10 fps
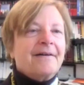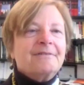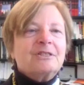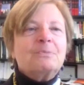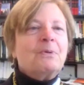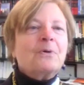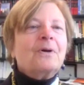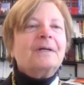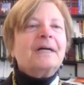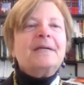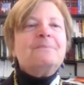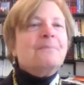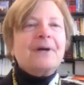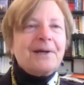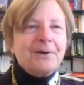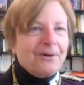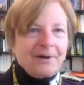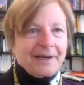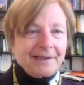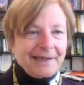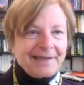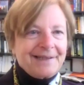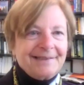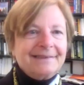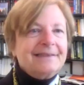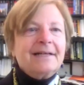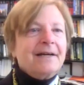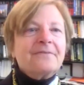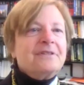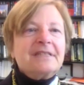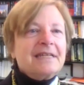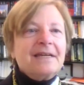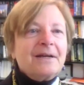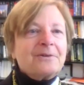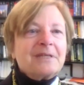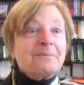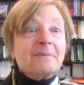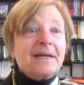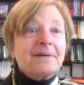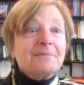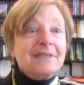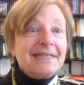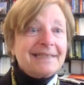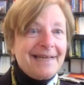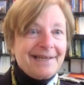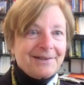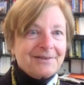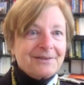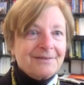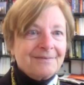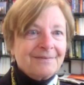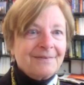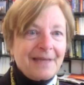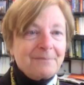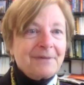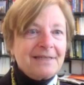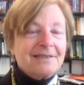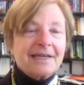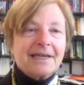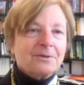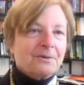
spoke admiringly of CEOs had become dictators. That means they get to